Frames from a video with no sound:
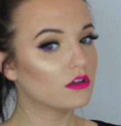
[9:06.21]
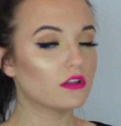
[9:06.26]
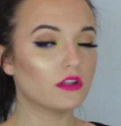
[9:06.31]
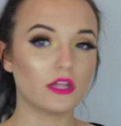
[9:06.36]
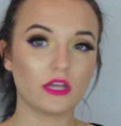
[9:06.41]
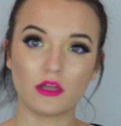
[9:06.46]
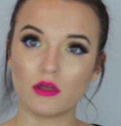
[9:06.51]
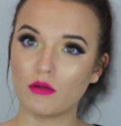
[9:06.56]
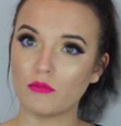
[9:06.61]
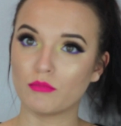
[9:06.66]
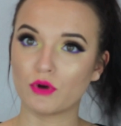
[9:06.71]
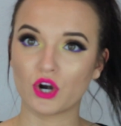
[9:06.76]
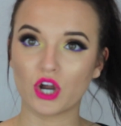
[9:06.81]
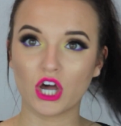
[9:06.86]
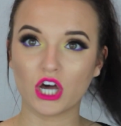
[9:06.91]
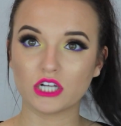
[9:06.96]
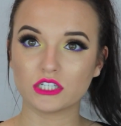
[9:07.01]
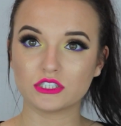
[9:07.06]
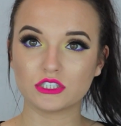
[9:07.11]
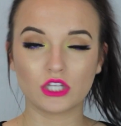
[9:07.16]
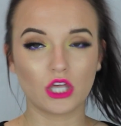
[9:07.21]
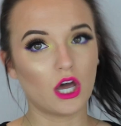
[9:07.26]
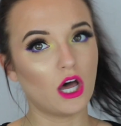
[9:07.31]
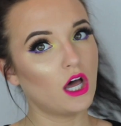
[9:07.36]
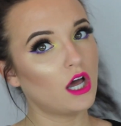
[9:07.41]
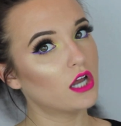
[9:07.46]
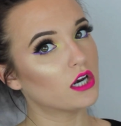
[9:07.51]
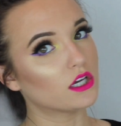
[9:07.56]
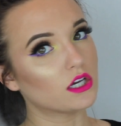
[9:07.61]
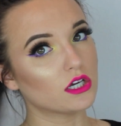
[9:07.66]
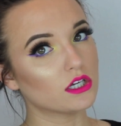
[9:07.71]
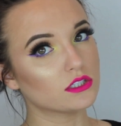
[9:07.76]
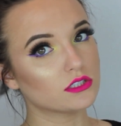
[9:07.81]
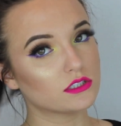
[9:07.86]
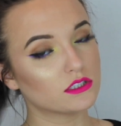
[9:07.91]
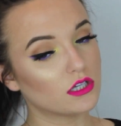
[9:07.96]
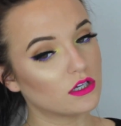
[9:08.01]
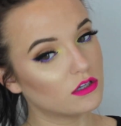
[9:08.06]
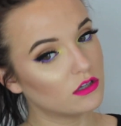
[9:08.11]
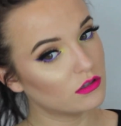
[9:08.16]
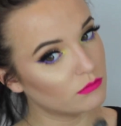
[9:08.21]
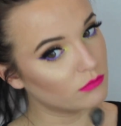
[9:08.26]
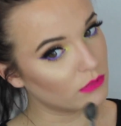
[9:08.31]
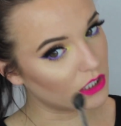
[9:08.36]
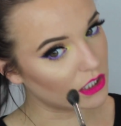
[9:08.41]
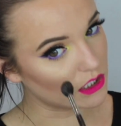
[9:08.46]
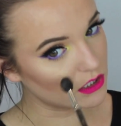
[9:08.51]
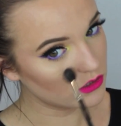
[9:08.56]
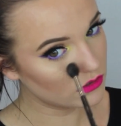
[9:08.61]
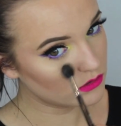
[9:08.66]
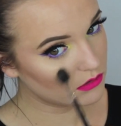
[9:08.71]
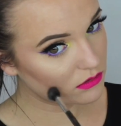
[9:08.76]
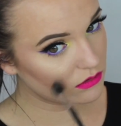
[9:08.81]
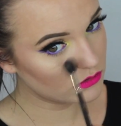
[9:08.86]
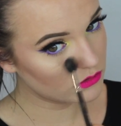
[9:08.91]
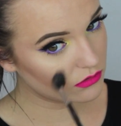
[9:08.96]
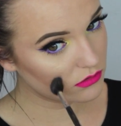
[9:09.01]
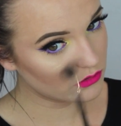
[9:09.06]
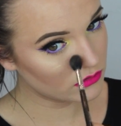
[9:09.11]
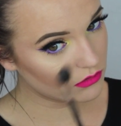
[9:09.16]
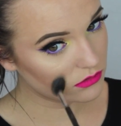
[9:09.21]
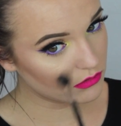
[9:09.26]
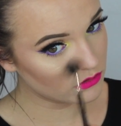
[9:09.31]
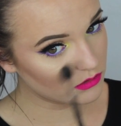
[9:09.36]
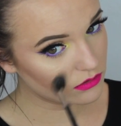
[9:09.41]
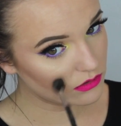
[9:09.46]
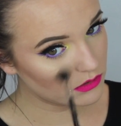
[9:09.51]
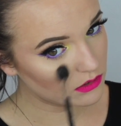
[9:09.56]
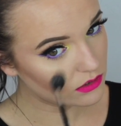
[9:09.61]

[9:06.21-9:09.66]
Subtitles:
a bronze goddess. Oh my lord.